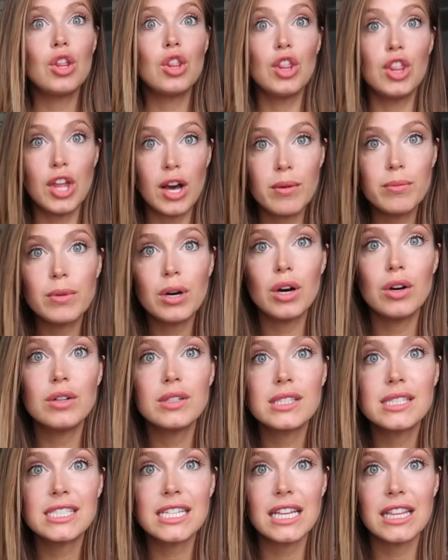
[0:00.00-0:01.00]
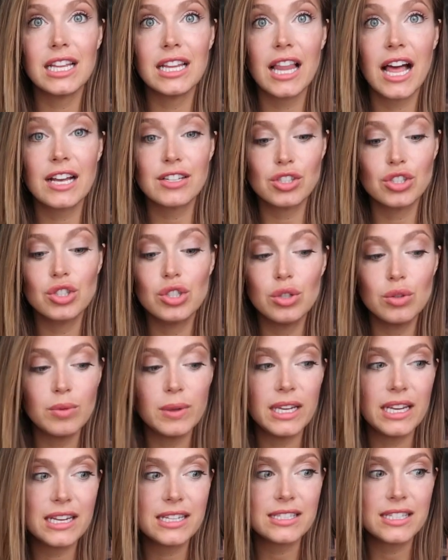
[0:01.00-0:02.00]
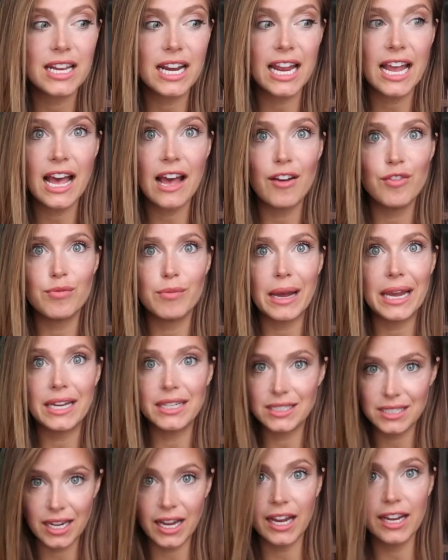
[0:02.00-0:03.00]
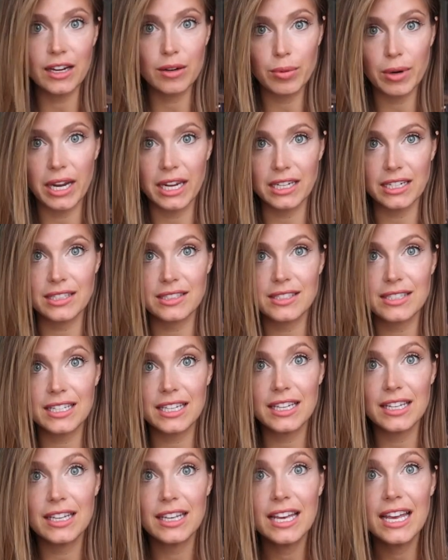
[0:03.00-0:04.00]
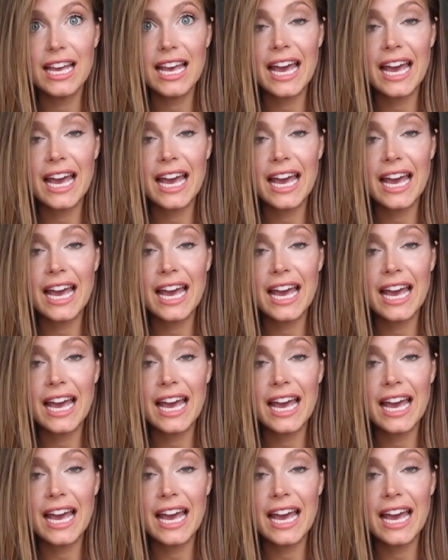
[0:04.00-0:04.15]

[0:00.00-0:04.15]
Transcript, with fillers: the most in the last 2 weeks than I have my entire pregnancy.